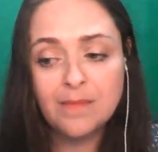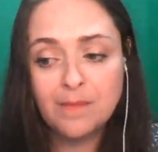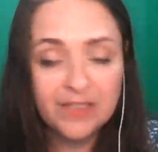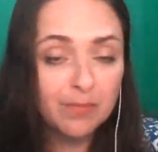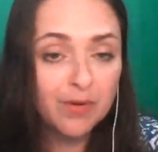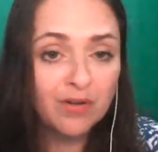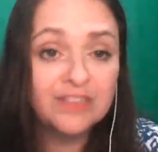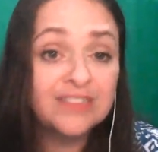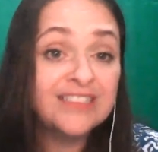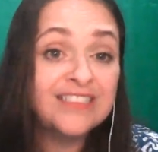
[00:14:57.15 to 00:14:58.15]

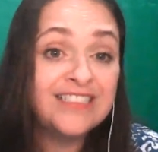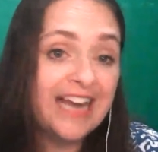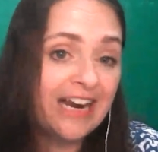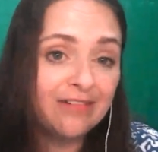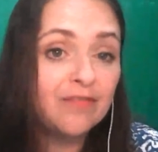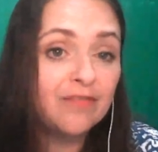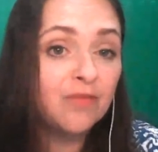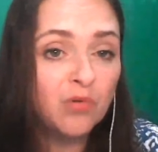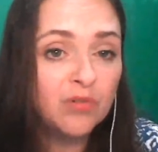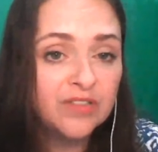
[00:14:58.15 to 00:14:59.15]
misbegotten tariff
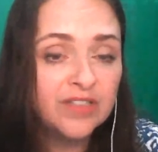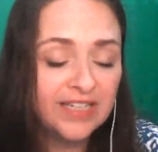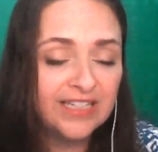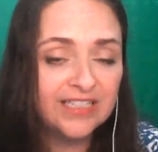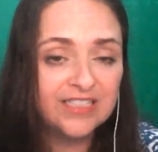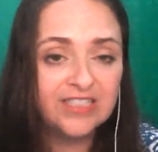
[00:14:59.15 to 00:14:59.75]
wars that he